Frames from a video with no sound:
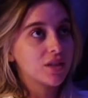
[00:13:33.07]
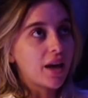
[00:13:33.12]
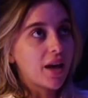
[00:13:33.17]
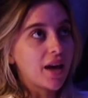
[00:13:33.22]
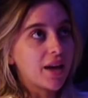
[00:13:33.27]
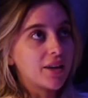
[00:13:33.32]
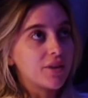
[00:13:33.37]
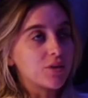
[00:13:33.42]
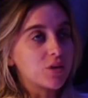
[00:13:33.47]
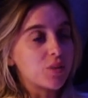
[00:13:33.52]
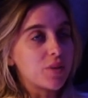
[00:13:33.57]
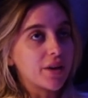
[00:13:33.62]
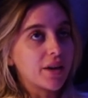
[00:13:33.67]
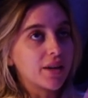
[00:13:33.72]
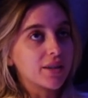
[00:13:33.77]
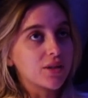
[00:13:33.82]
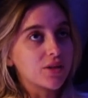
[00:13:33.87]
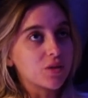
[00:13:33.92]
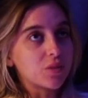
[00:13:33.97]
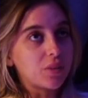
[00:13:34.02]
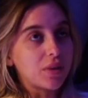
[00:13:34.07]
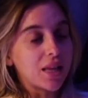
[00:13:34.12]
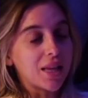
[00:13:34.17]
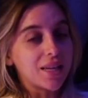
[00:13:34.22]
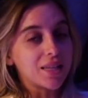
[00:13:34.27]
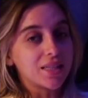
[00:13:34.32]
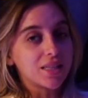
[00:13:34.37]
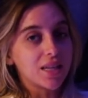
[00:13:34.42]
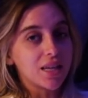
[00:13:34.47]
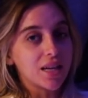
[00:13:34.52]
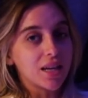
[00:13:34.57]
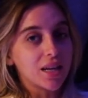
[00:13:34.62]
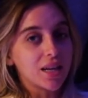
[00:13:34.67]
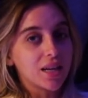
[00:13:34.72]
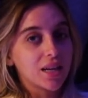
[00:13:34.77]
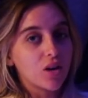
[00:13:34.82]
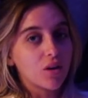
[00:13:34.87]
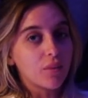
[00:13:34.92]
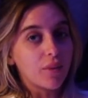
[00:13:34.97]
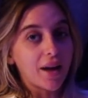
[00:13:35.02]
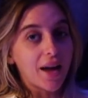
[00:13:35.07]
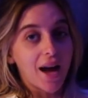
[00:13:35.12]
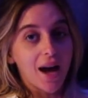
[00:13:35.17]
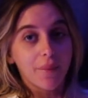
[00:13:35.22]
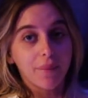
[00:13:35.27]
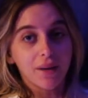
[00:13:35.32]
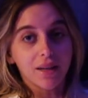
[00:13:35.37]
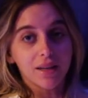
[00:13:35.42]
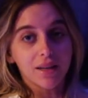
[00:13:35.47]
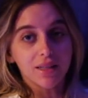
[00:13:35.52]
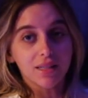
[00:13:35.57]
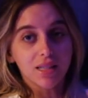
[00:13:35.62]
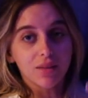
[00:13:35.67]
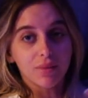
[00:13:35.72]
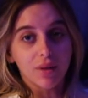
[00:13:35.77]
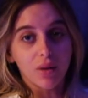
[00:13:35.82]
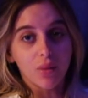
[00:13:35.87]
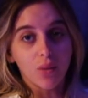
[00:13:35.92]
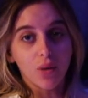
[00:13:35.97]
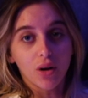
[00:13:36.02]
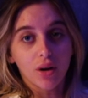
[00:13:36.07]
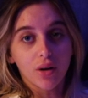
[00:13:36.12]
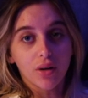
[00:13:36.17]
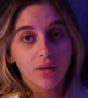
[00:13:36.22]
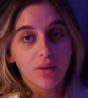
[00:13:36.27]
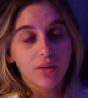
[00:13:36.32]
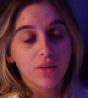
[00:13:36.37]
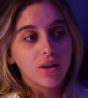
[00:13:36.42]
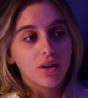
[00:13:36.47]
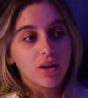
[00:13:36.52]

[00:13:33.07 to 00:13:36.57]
And it was because I was placing my happiness and my worth